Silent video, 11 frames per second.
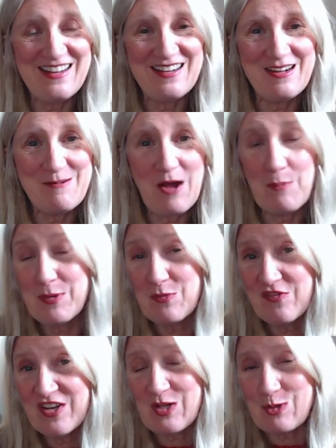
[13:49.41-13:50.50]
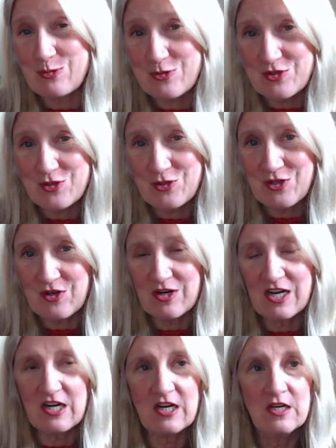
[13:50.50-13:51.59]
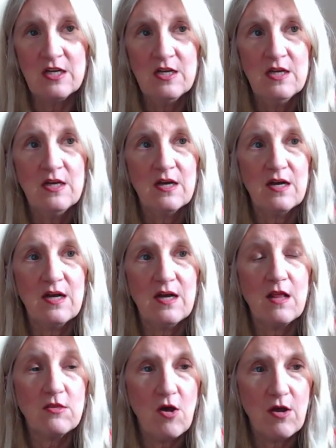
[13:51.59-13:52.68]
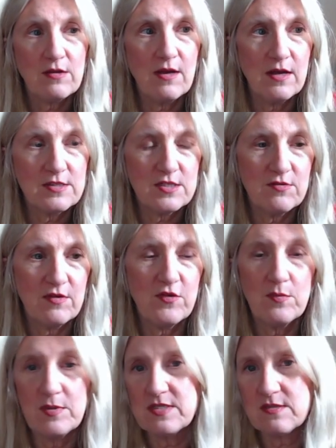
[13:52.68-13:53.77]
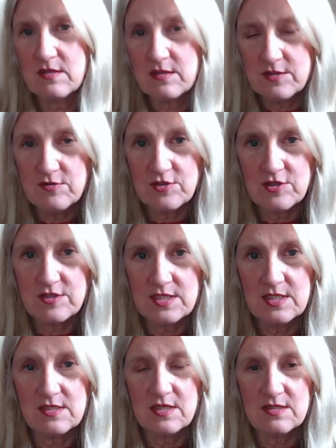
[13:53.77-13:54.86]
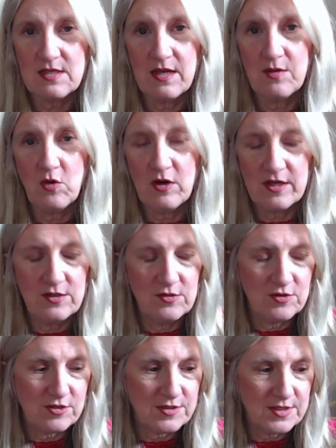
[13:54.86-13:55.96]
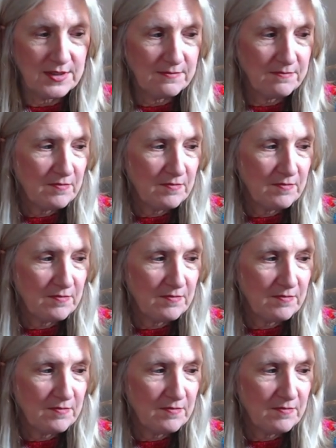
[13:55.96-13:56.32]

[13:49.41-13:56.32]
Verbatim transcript: Uh, I'll be moving closer to New York uh, along the Hudson River, but still in New Jersey since I work in New Jersey.